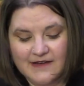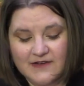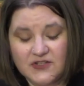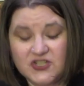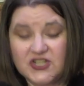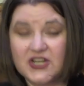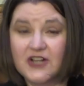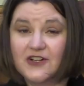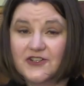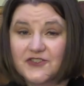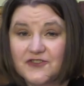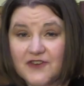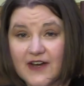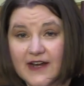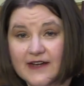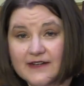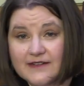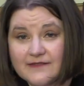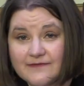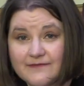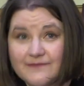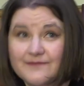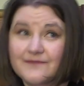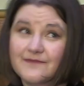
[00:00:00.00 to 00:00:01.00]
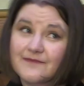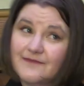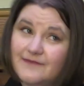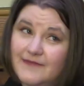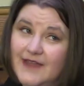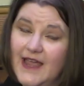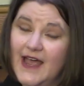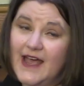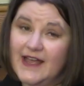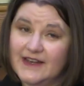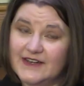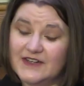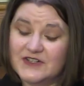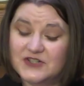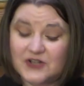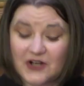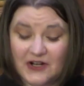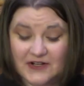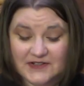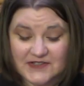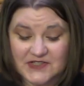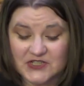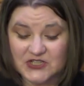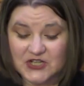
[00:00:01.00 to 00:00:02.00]
Children and
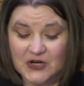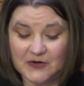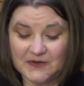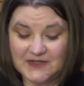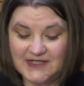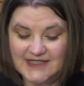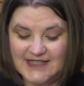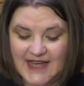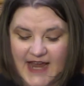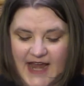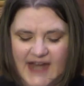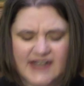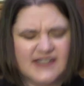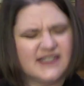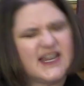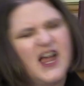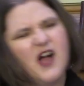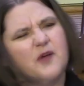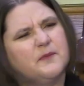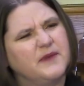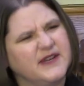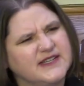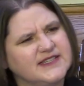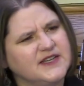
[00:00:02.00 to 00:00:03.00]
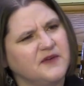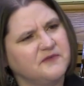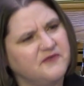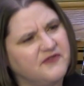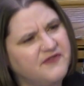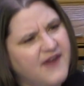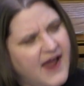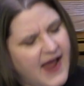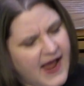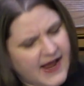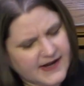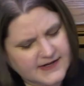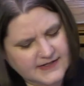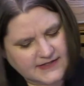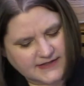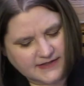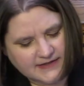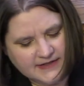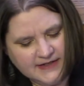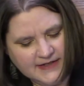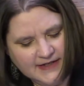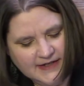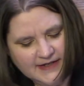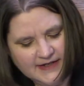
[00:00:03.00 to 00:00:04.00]
adults don't say, tell me some
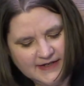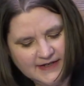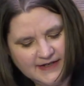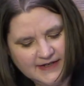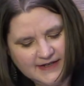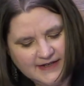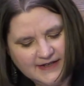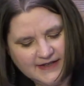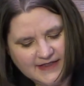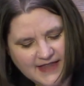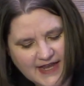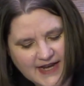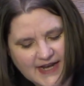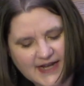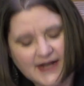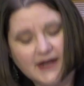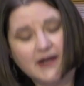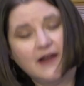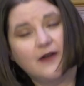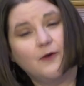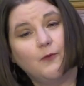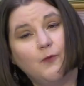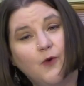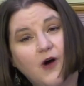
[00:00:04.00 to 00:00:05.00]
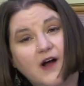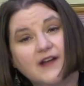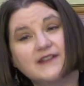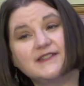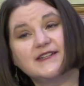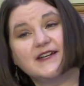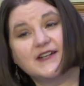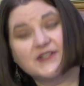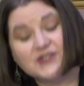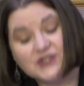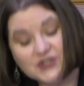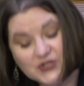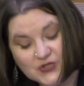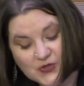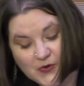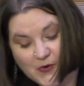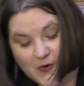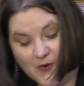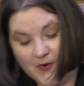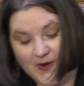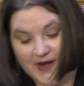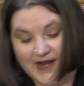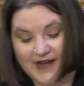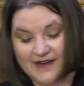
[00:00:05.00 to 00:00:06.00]
facts. They want a
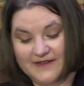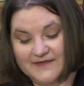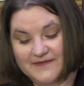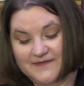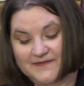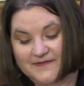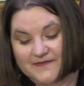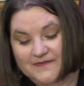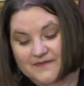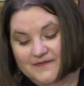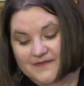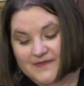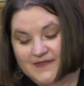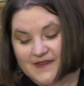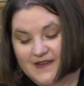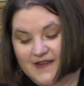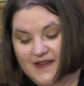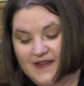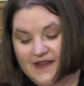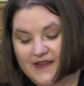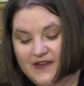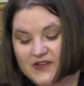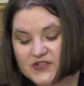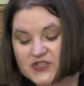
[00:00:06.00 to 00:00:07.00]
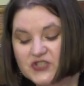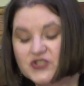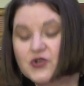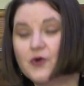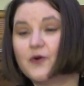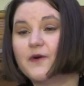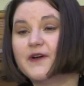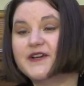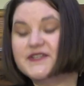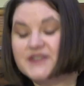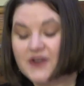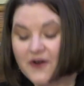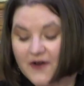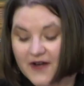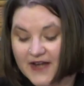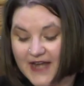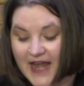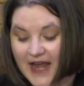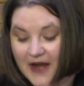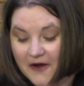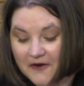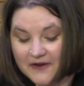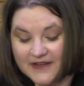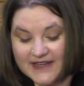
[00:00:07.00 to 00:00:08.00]
story. Stories are
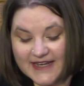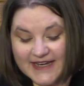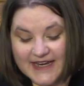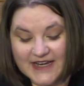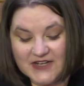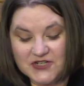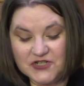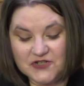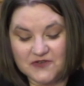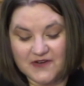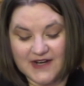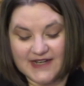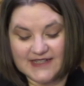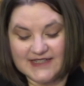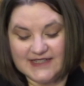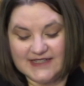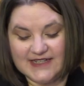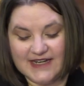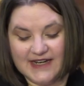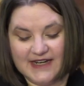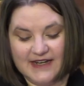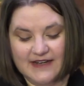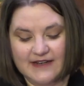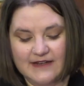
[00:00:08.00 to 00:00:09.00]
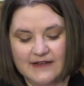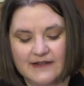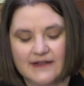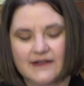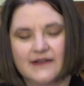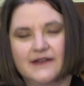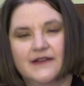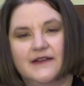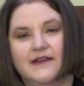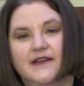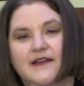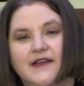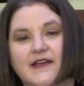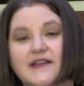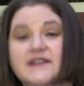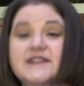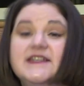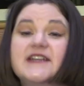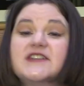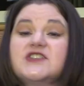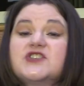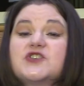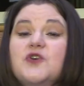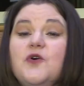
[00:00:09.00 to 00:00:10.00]
inherently interesting.
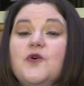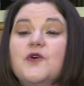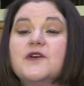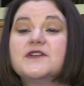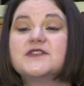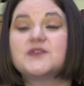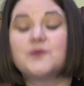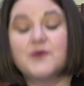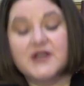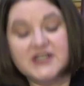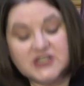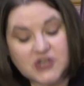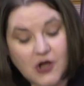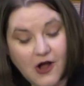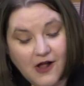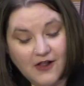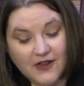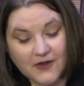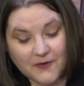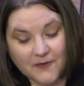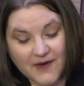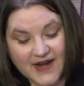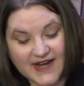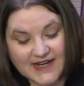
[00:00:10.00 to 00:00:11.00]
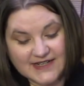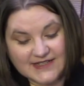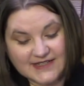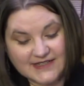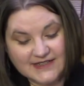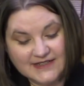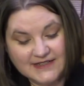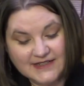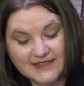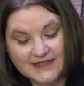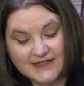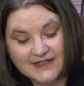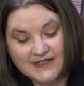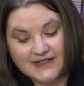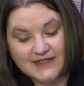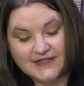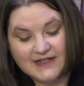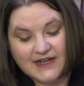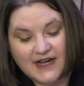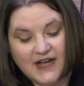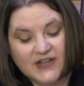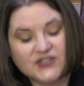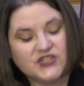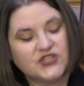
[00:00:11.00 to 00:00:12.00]
Discourse we tolerate,
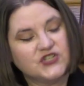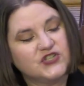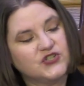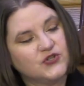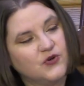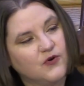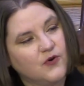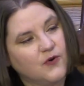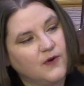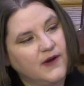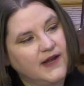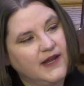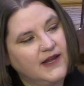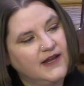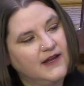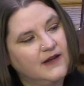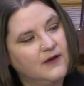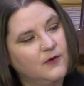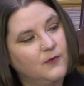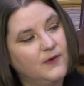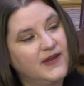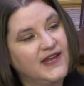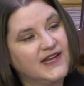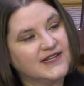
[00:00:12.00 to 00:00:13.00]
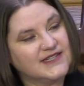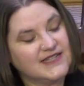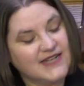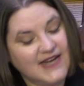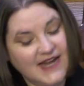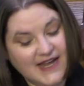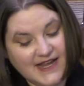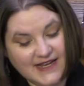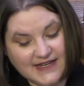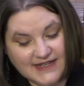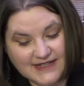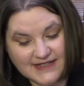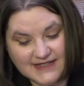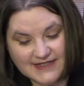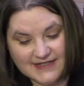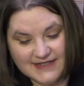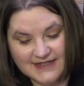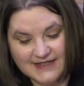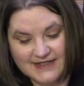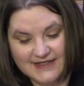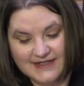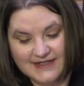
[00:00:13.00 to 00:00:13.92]
a story we attend.